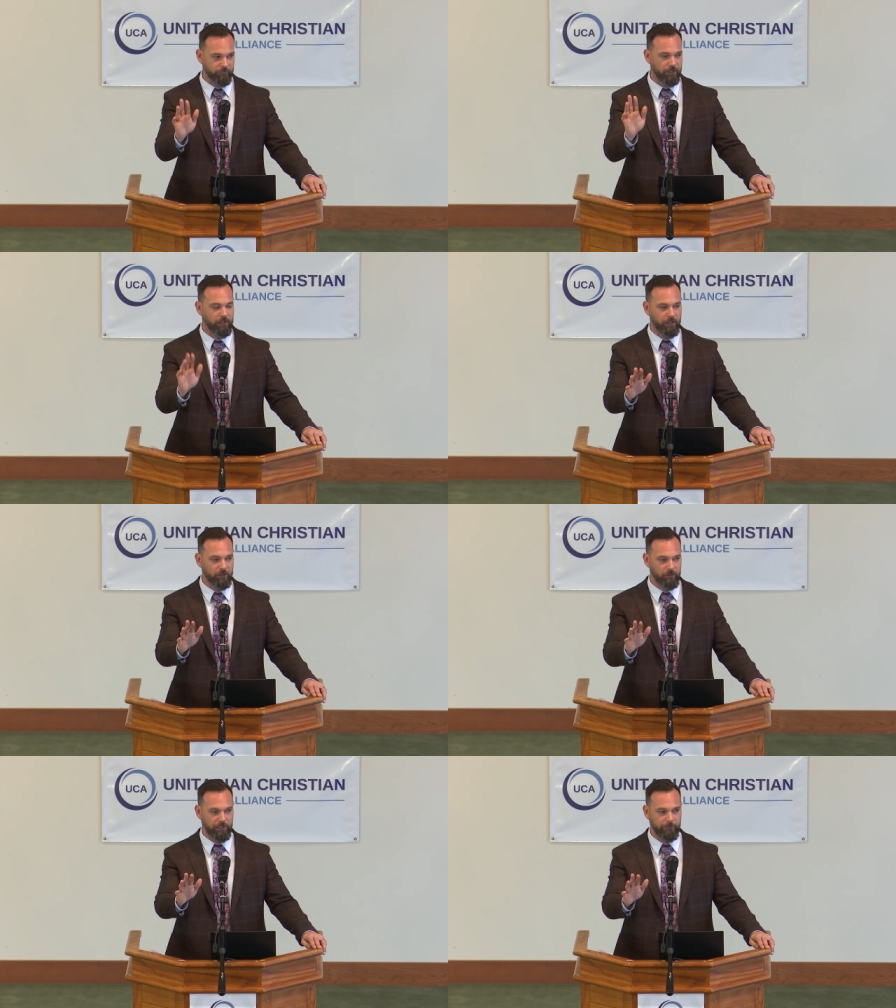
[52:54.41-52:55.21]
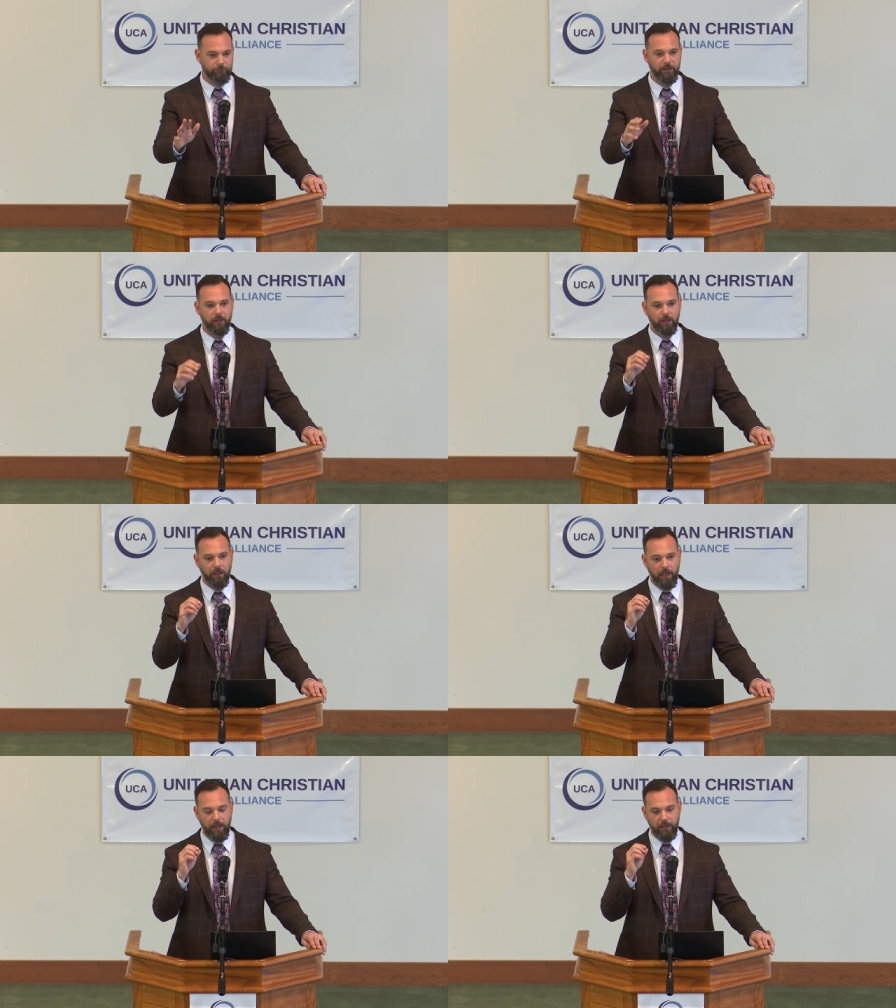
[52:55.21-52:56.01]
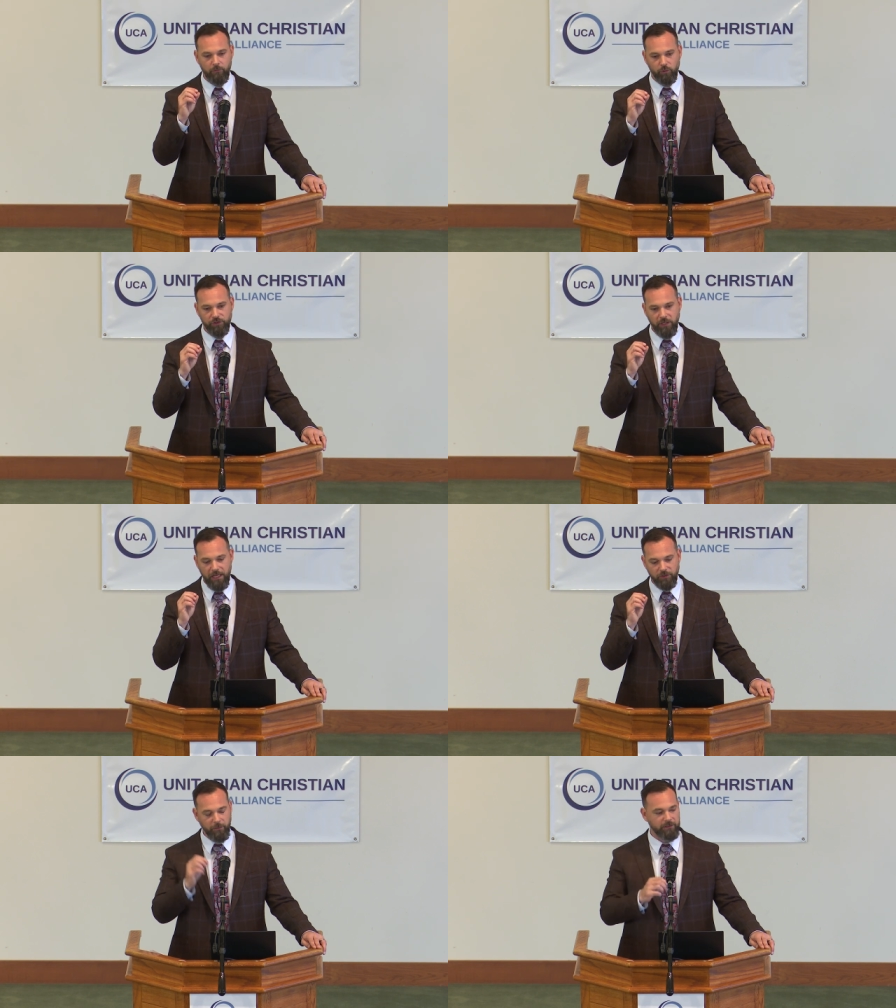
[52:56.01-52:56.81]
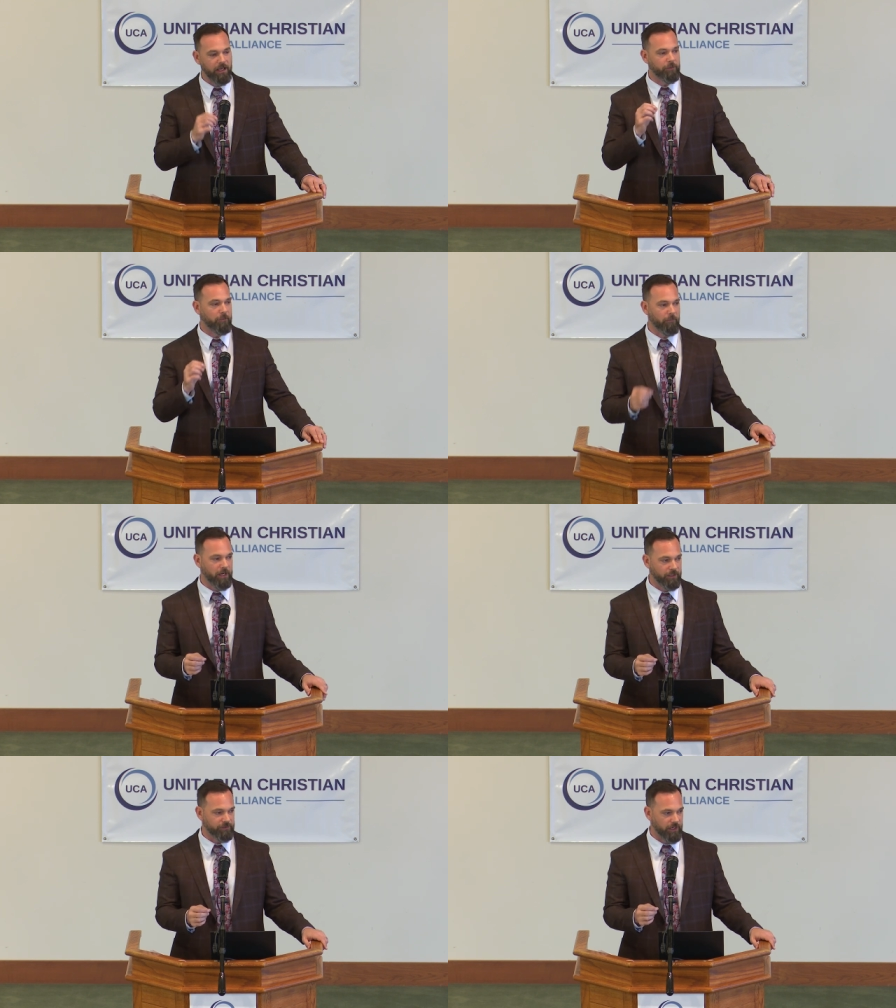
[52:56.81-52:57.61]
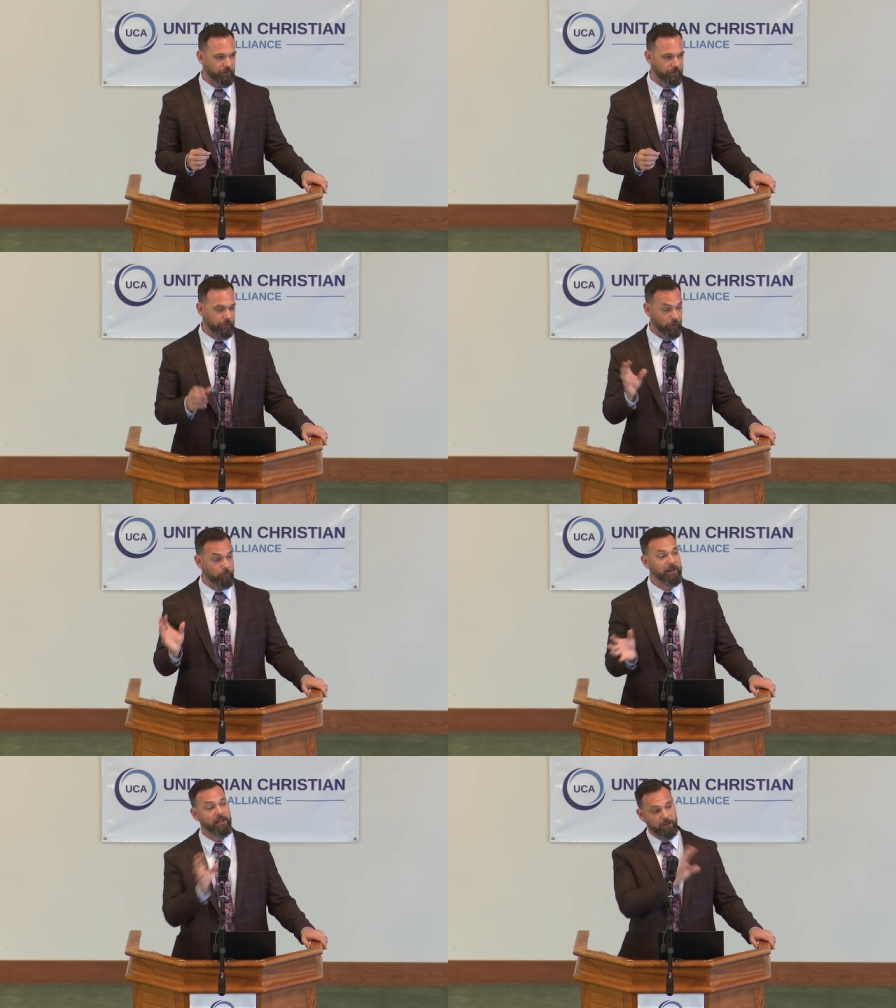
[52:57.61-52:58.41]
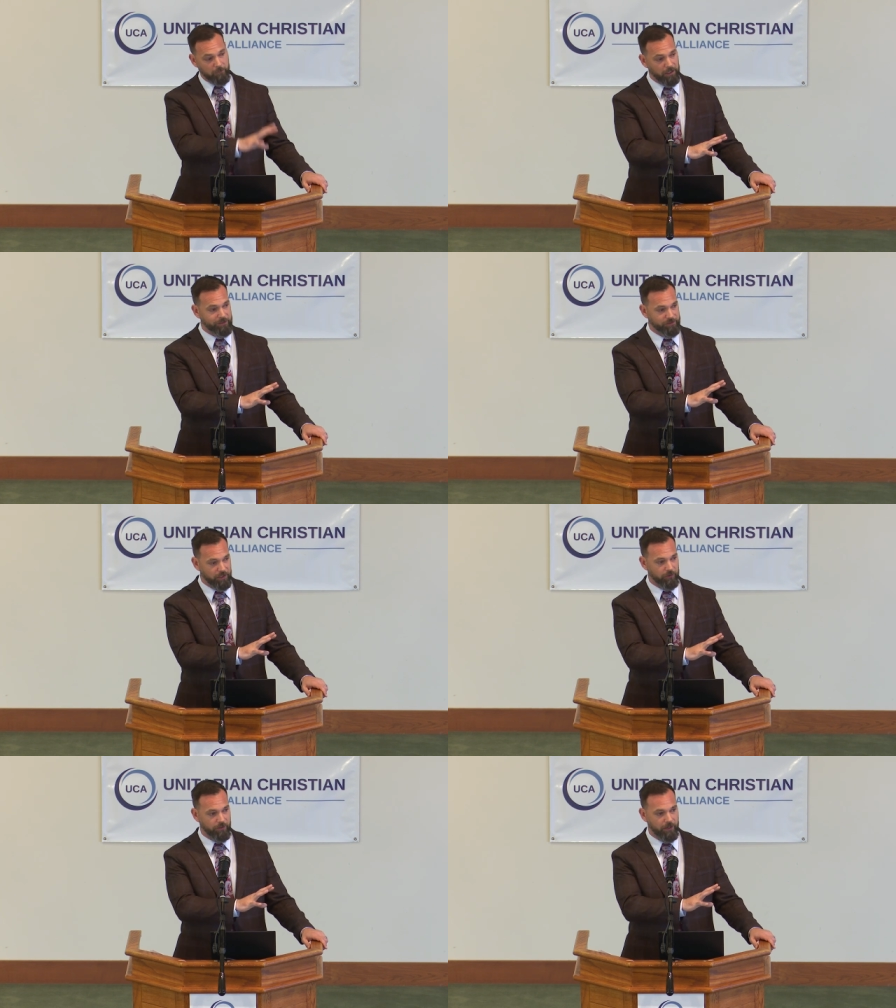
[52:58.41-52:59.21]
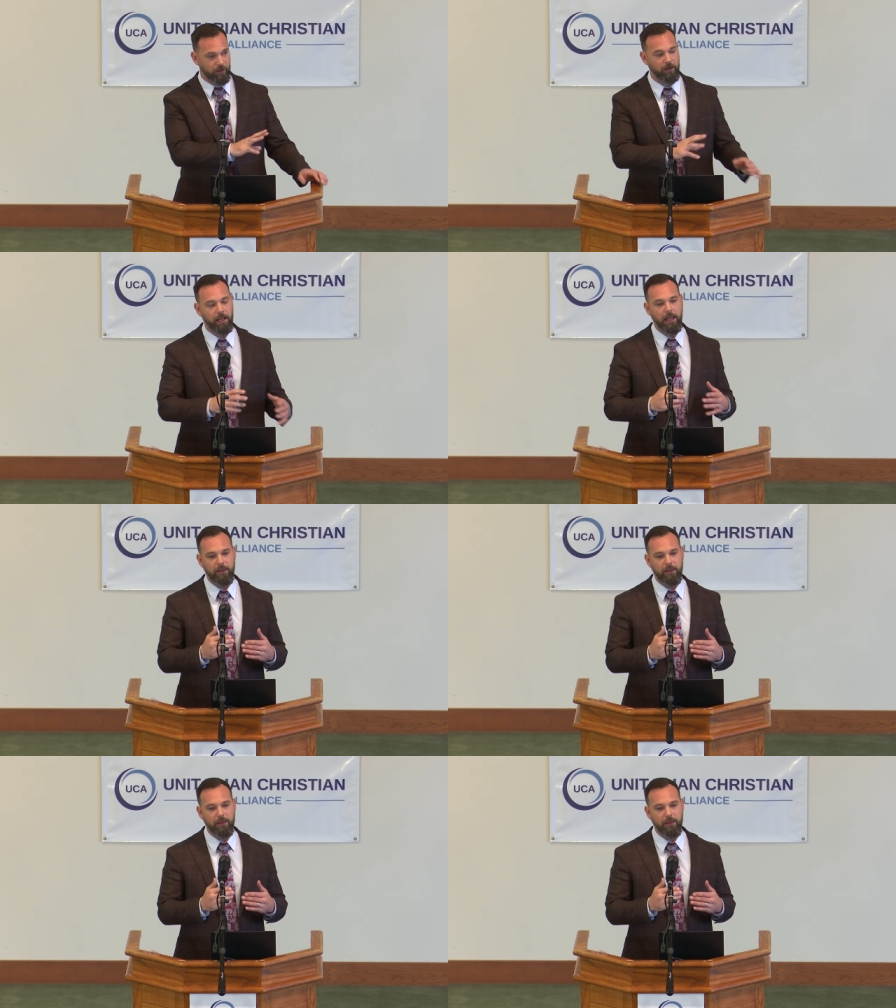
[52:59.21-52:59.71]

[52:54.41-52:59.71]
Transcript: in Italy and was, had spent time at a monastery there, an Armenian monastery there.